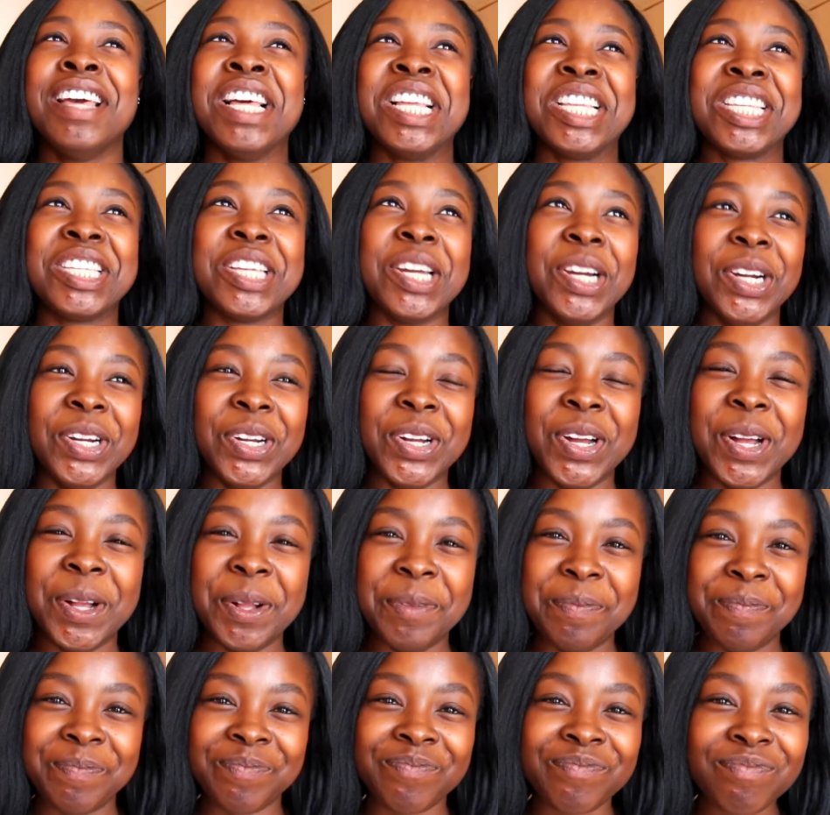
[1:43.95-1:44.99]

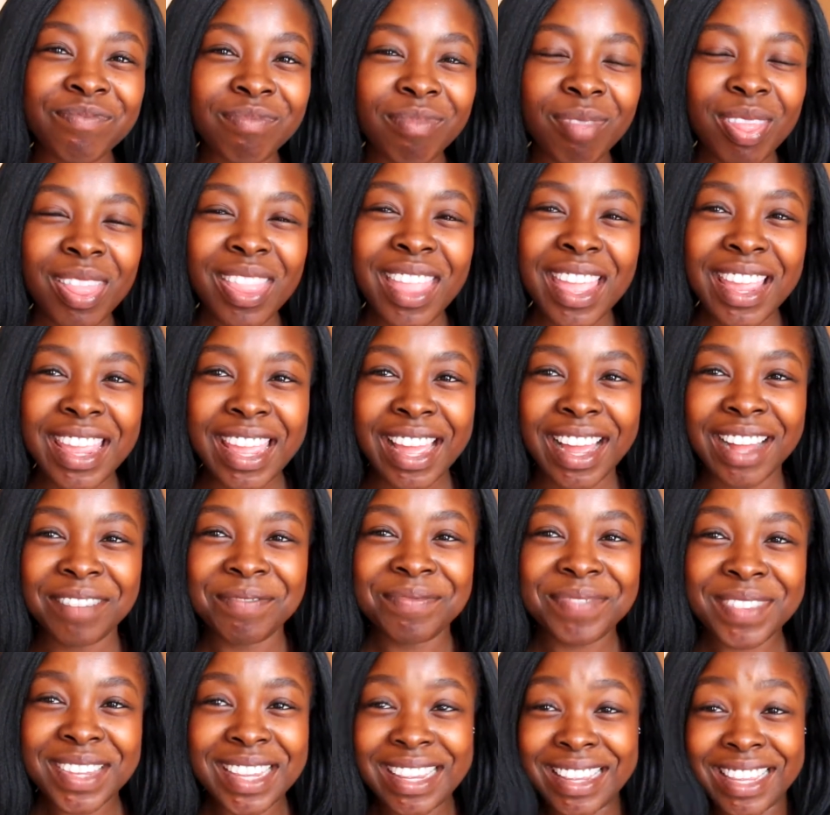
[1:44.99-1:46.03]
So
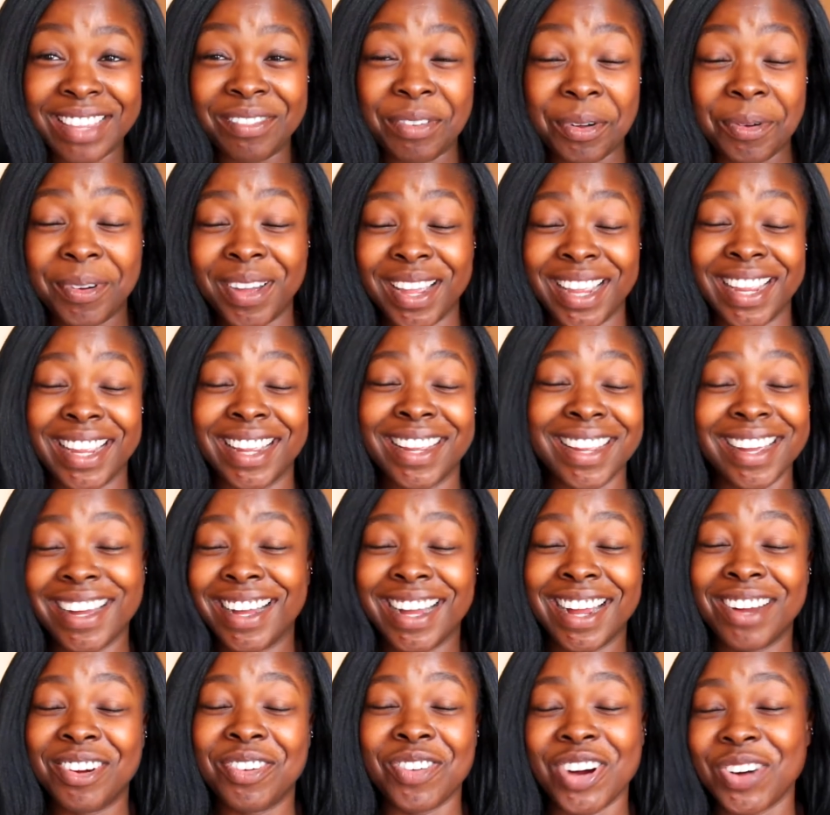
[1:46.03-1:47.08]
either way,
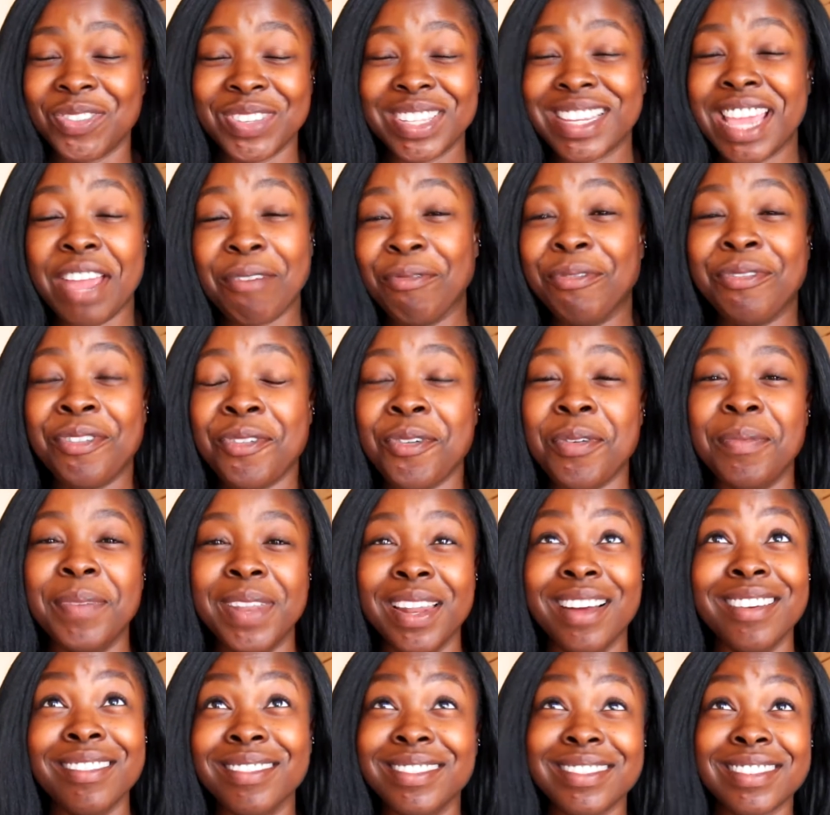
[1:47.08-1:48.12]
I was getting through them
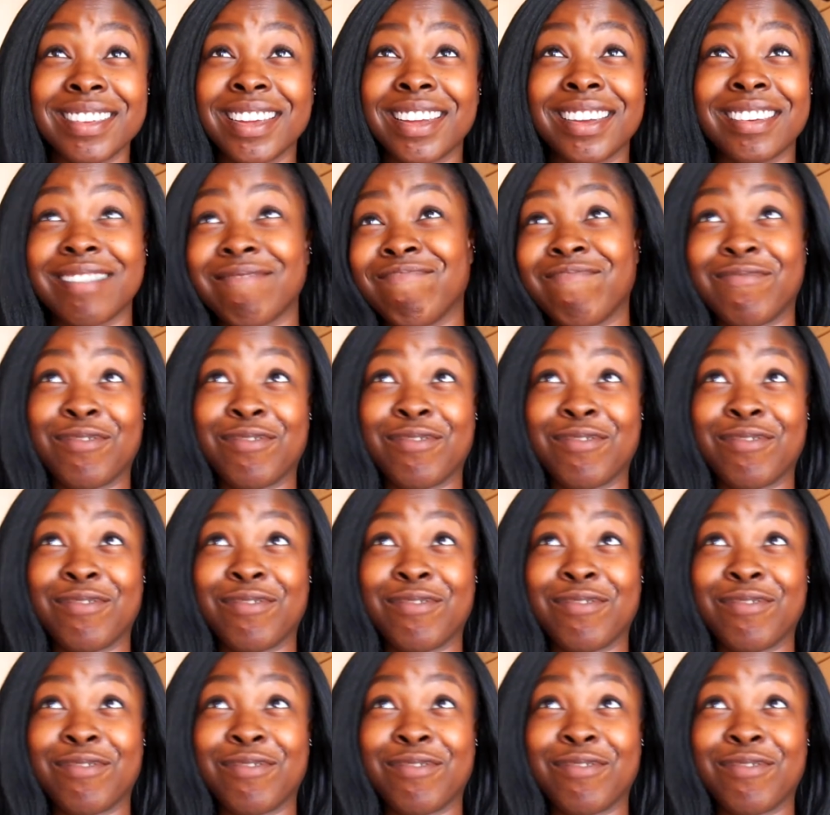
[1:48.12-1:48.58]
and I was like,